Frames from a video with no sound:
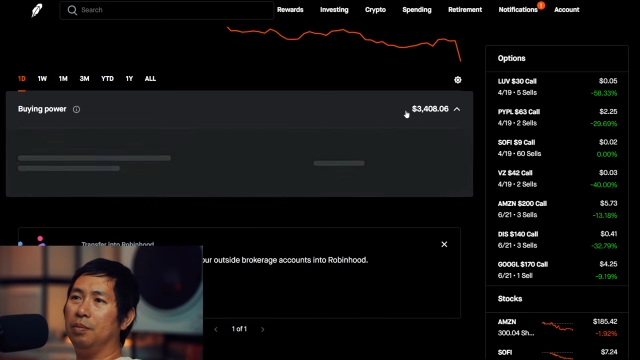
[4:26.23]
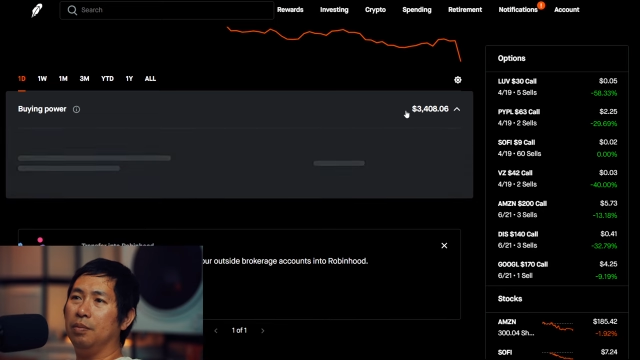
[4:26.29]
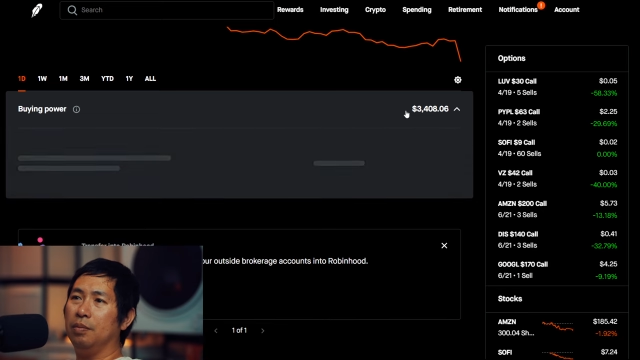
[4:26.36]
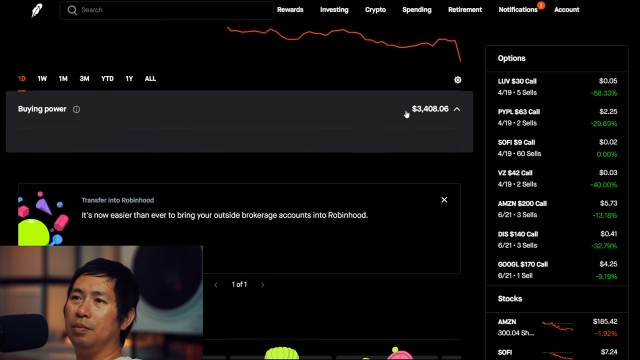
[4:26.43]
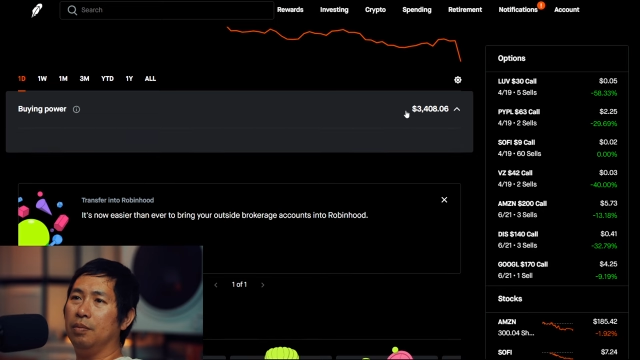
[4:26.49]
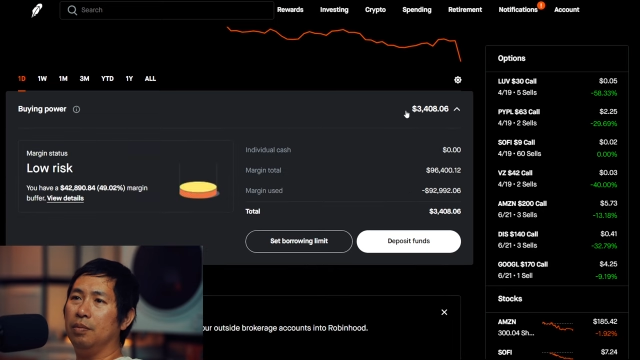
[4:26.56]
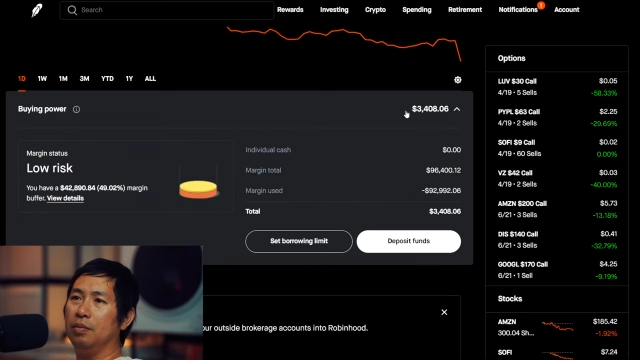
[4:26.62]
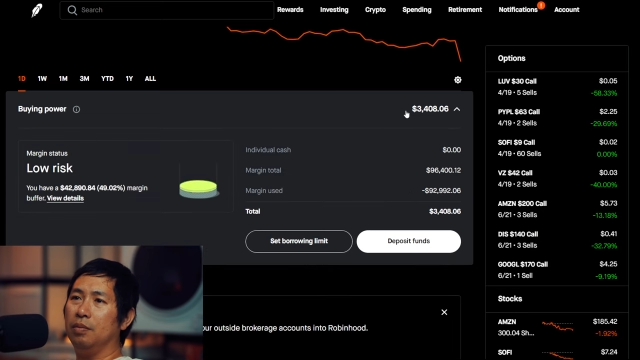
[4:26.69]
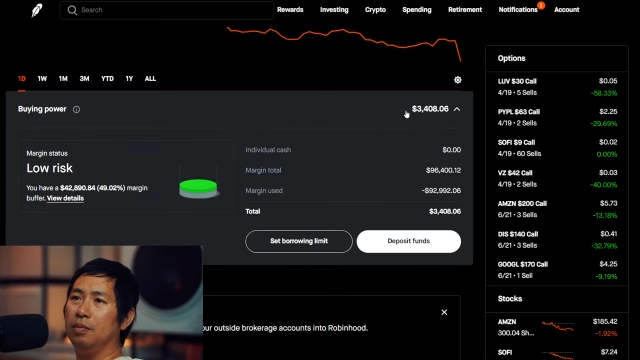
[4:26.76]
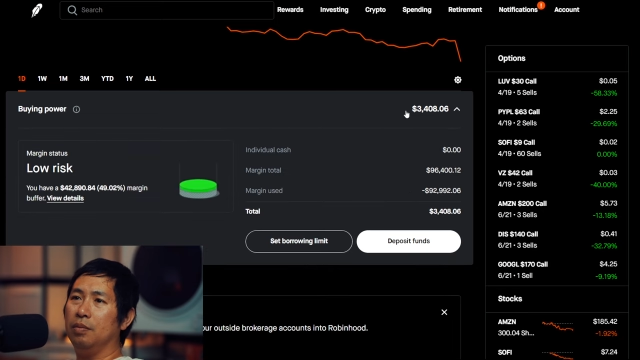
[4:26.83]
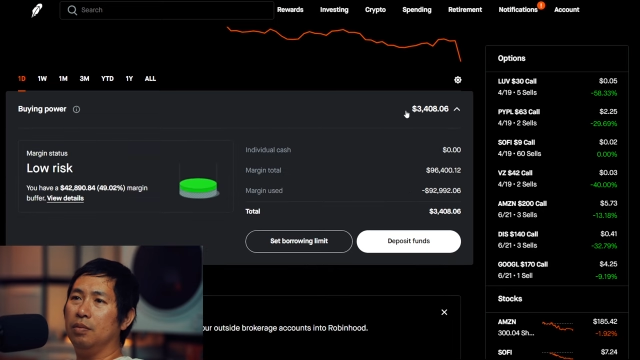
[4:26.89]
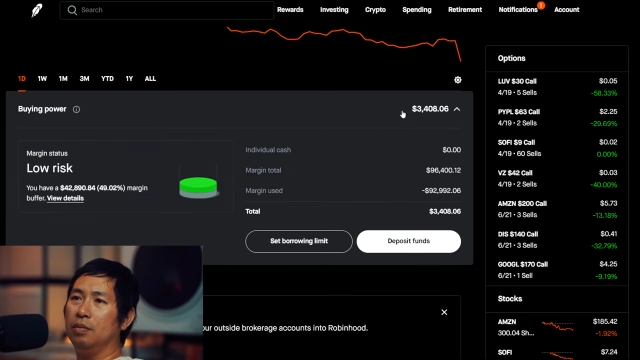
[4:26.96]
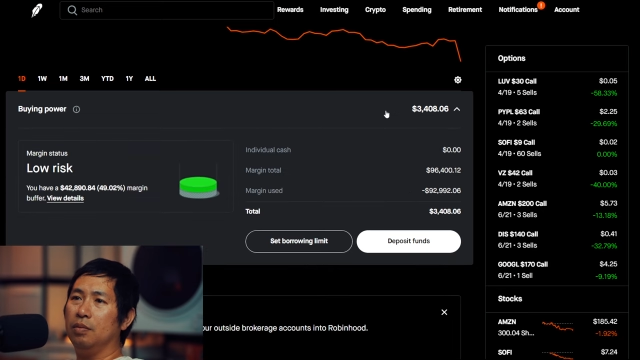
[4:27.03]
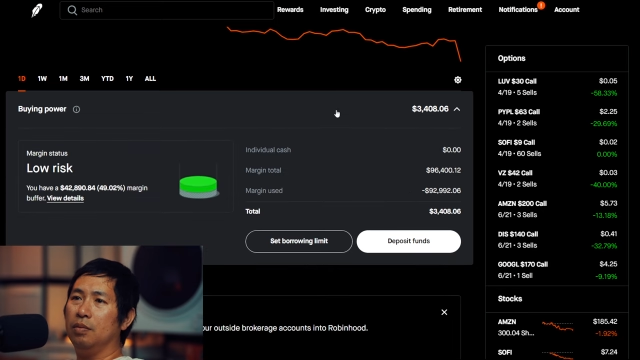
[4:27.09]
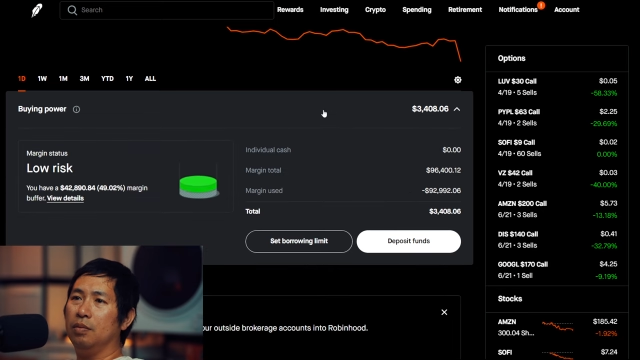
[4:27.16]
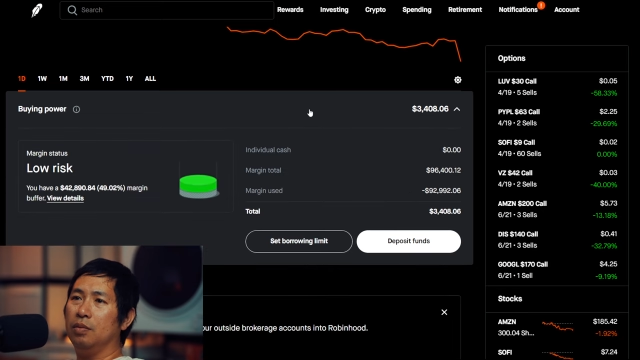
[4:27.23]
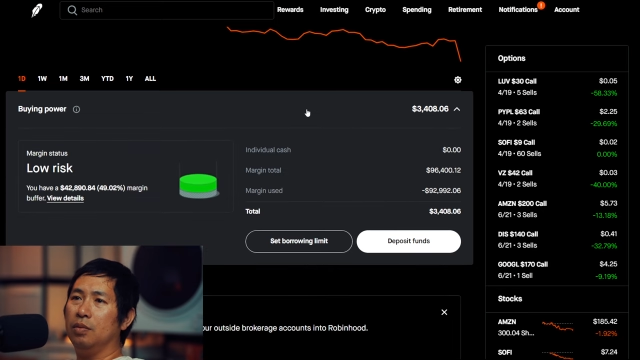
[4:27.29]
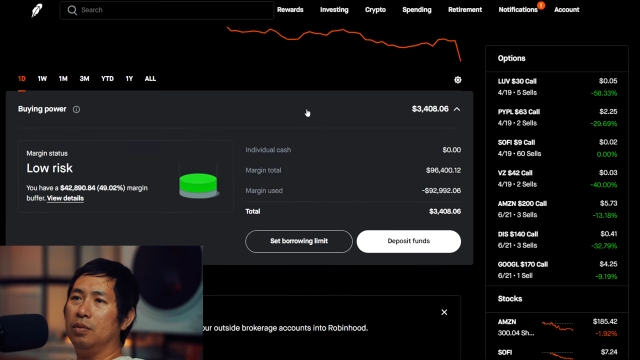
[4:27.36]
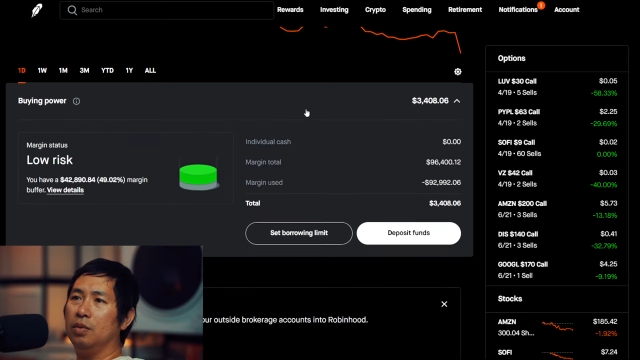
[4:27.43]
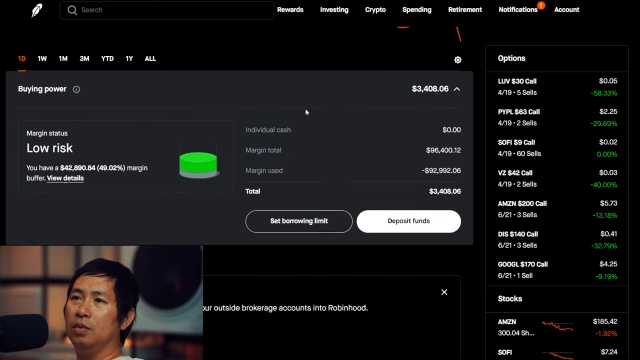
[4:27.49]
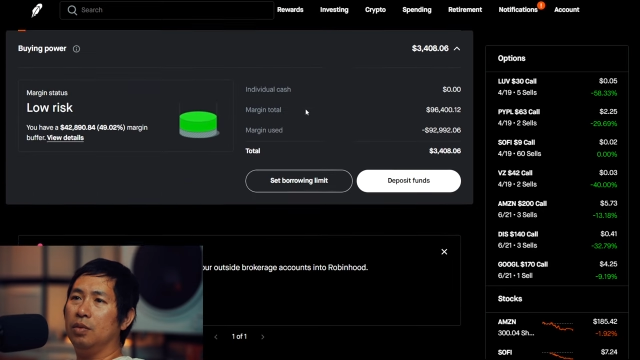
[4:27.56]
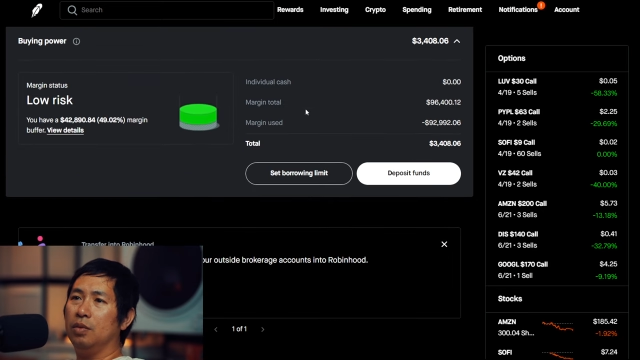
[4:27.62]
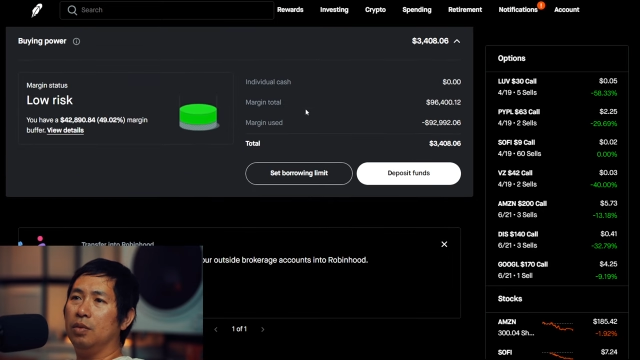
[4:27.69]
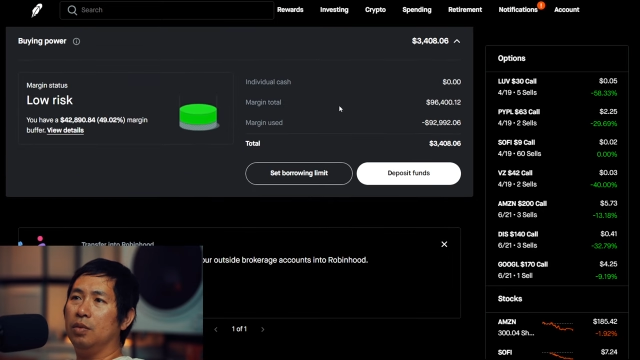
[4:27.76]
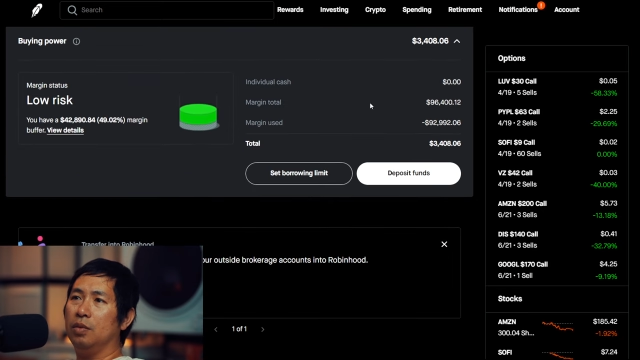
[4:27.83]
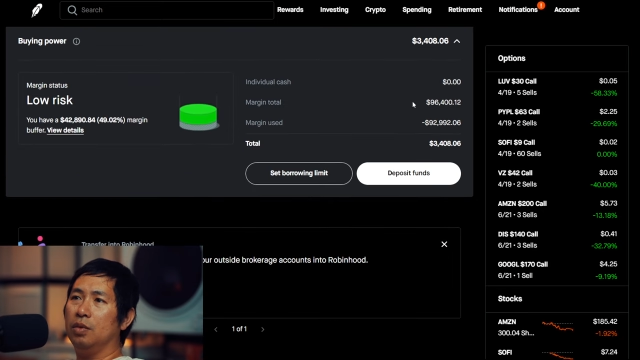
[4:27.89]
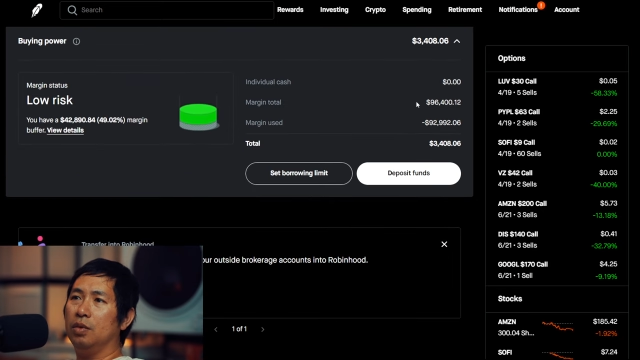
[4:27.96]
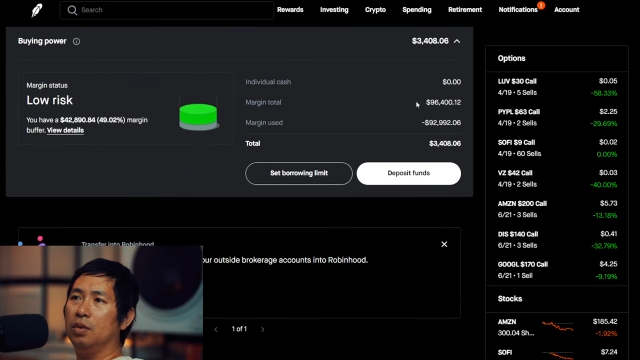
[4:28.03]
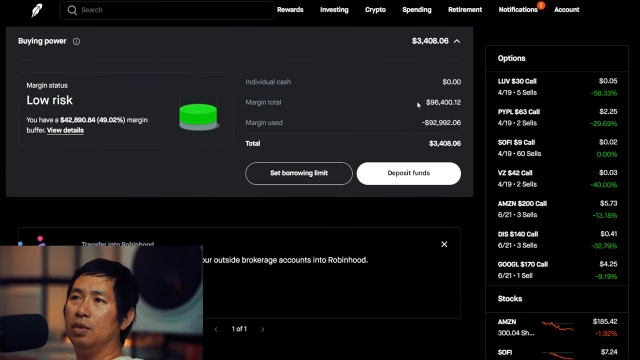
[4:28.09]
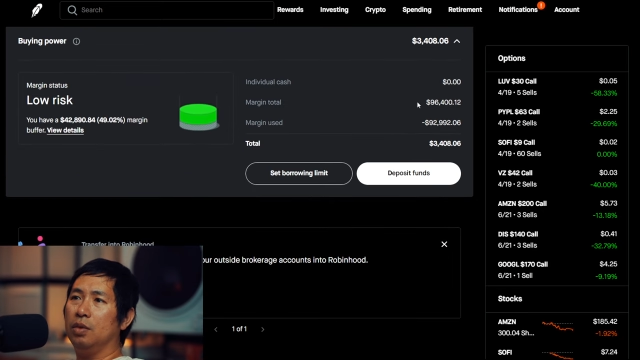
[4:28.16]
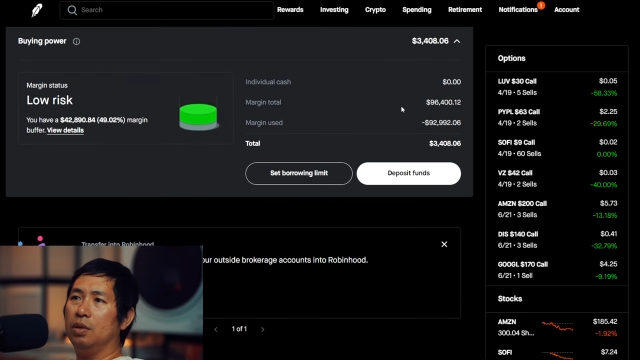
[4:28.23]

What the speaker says: No one is speaking in this clip.